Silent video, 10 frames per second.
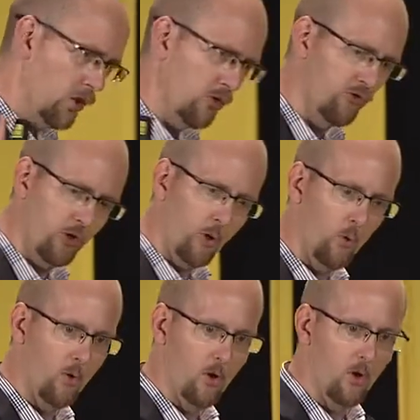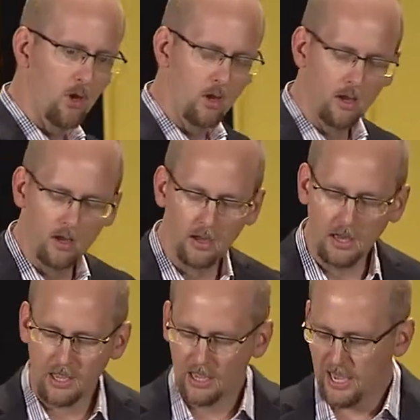So
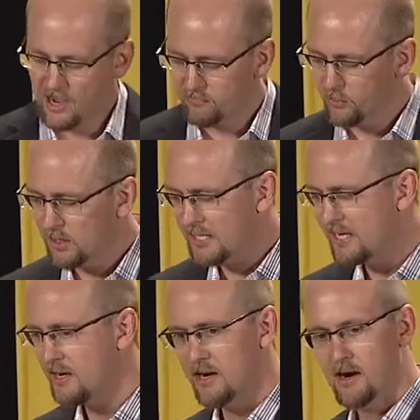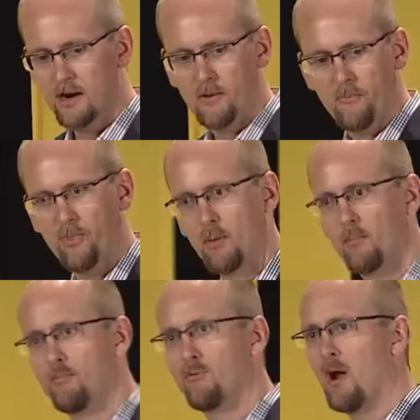everyone here
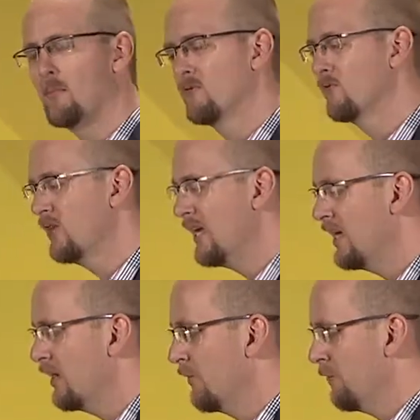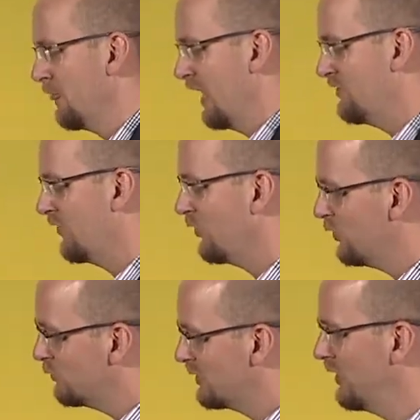probably has either
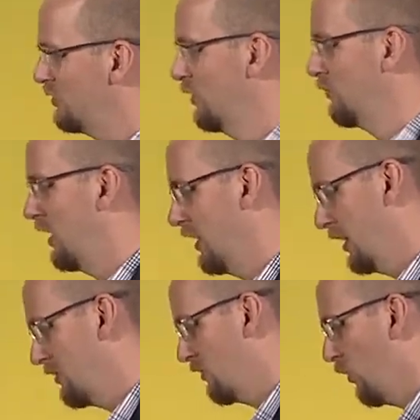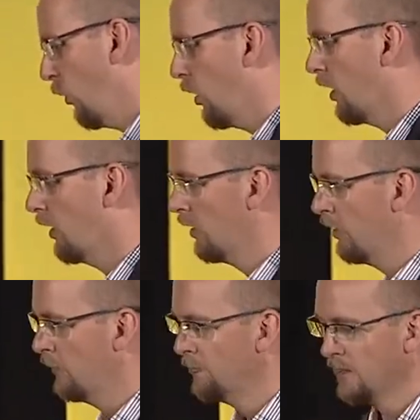used an Intuit product or
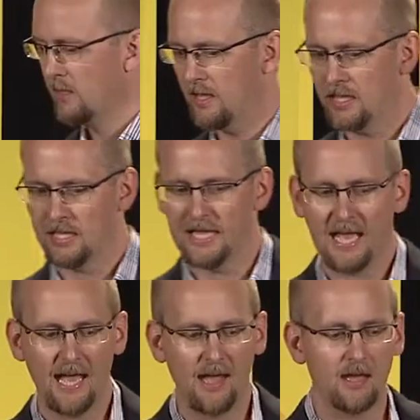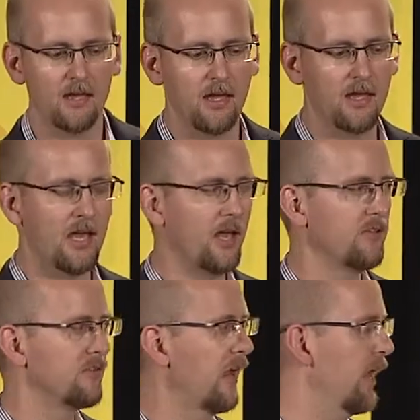
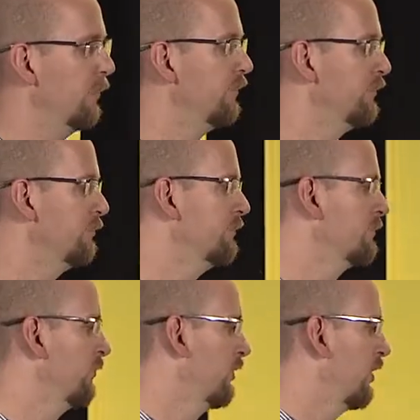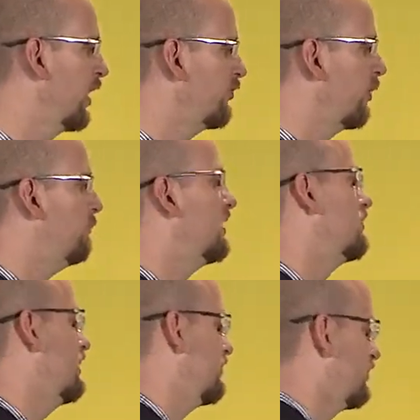has gone to a
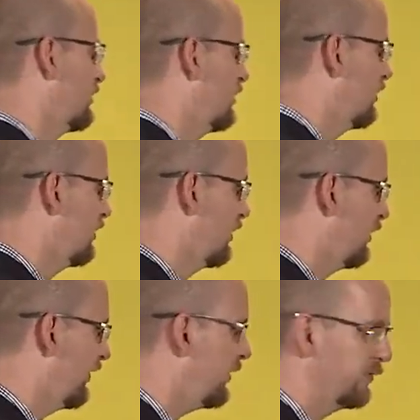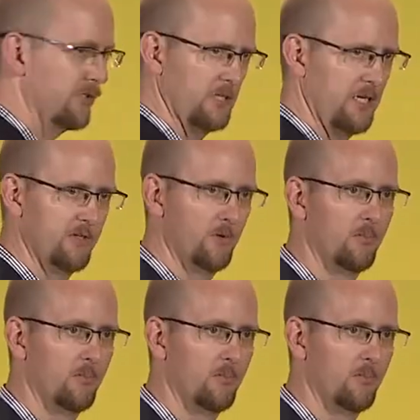business that uses an Intuit